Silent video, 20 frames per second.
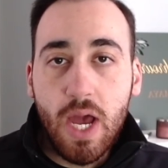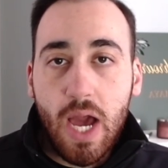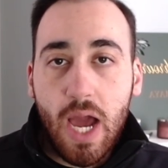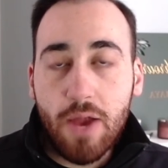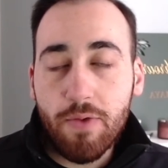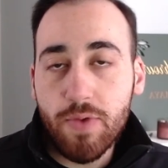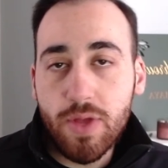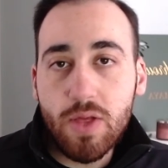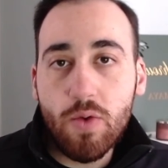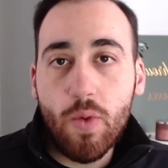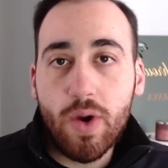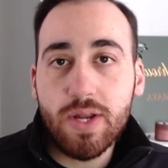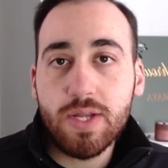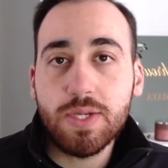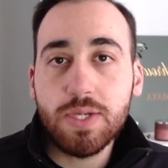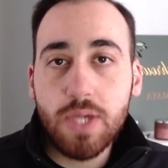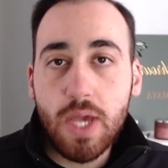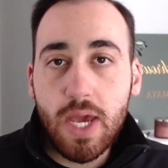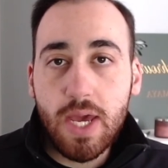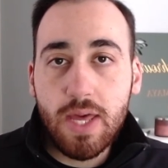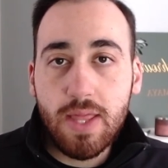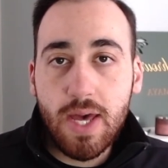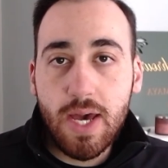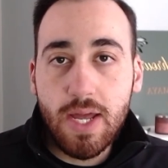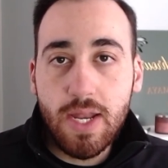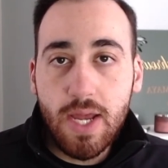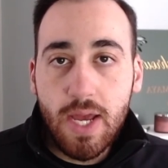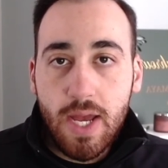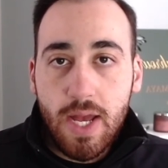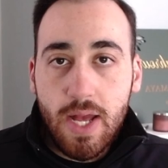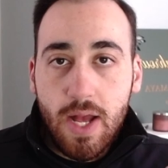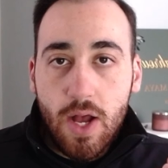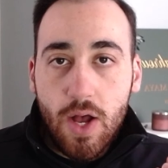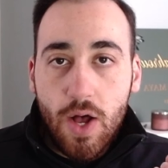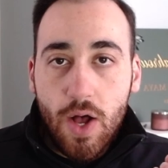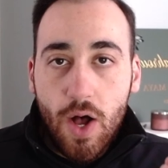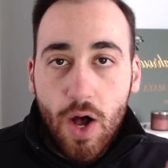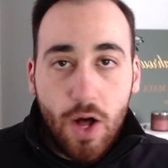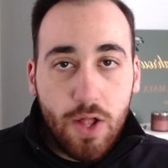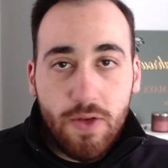I really want to say that
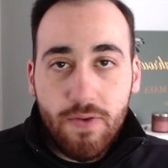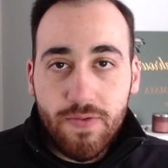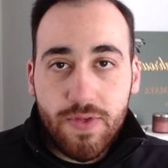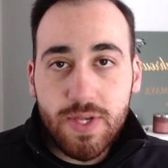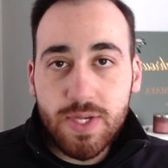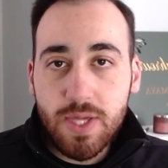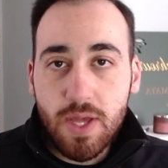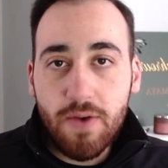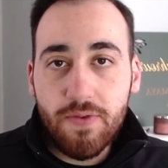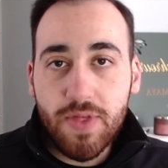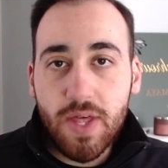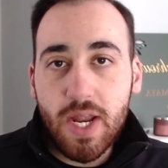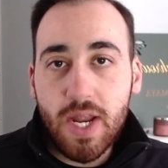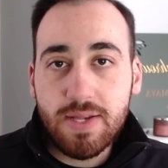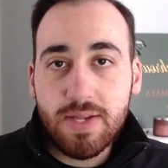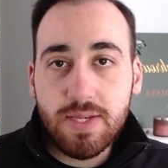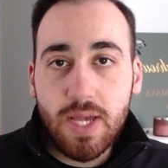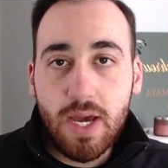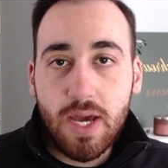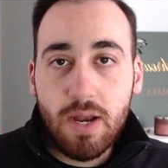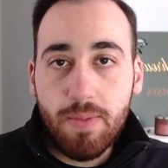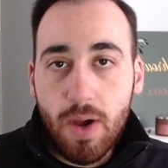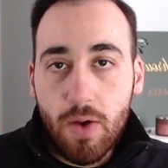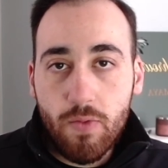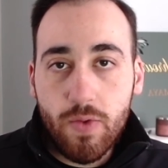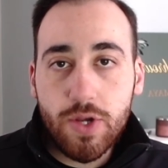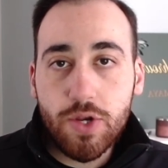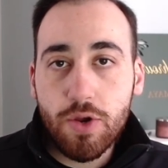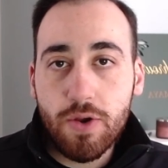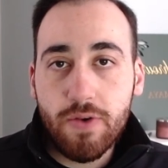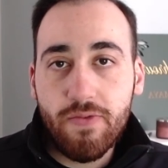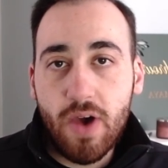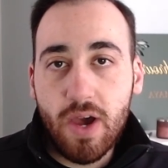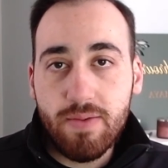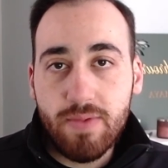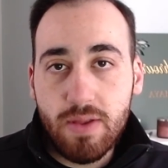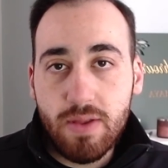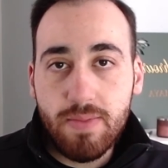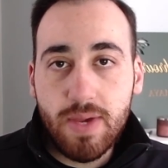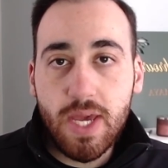all of the stuff that I said about Richard
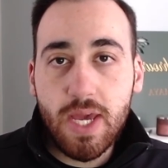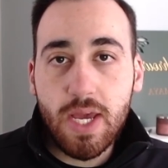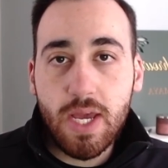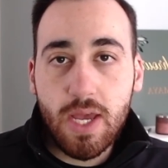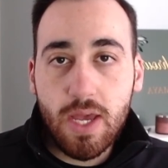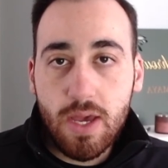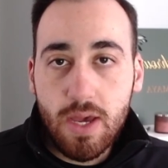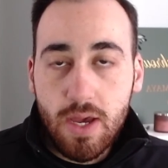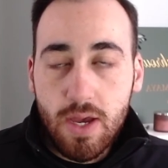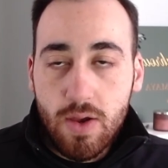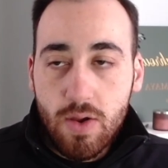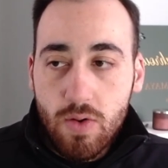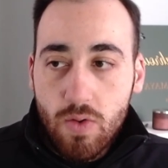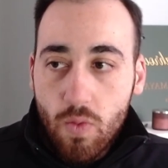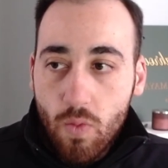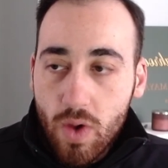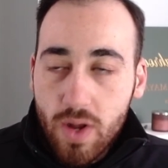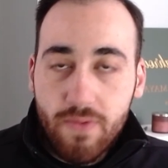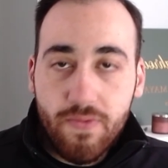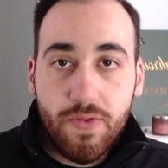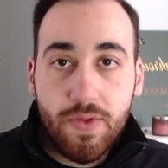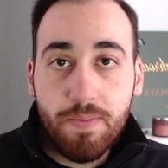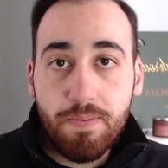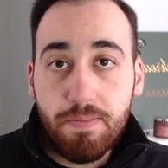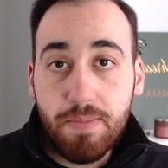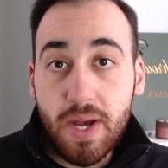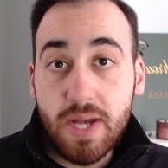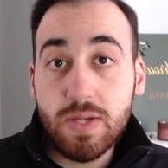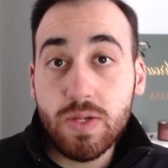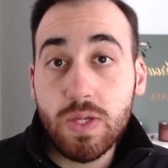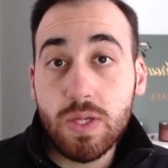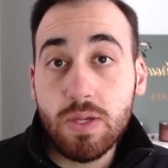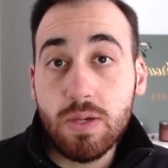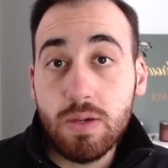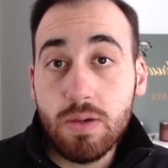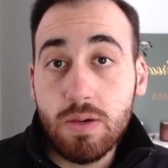Feynman being one of the best